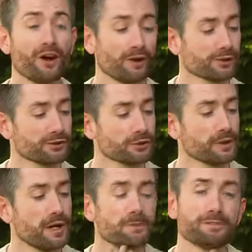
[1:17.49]

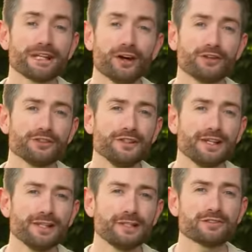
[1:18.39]
Also, because
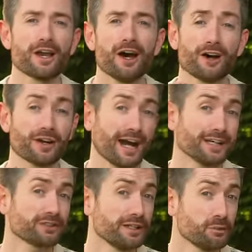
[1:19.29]
lilies are
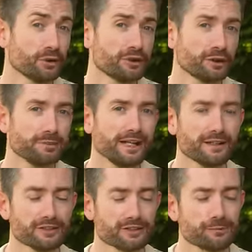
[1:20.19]
actually woodland
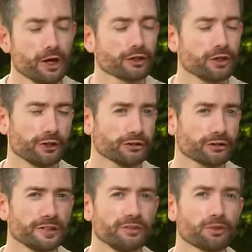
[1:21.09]
plants,
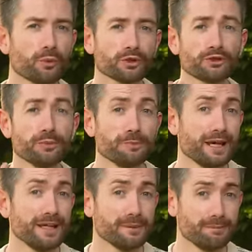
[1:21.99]
contrary to what you
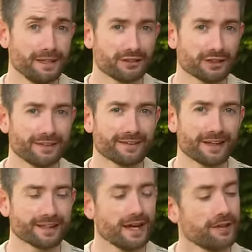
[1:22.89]
may immediately
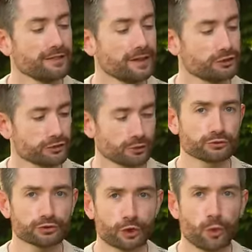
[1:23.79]
think, they
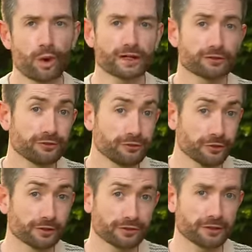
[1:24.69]
don't require
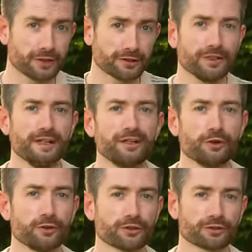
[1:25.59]
full sun in
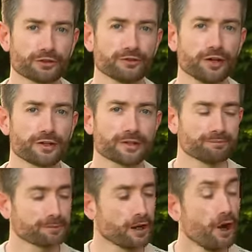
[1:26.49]
order to flower,
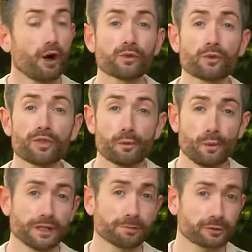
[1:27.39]
although they
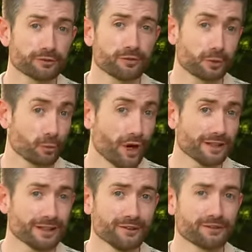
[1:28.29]
will perform
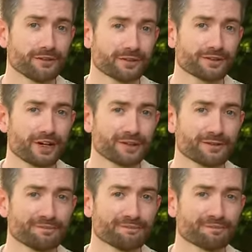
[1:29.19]
well in full sun.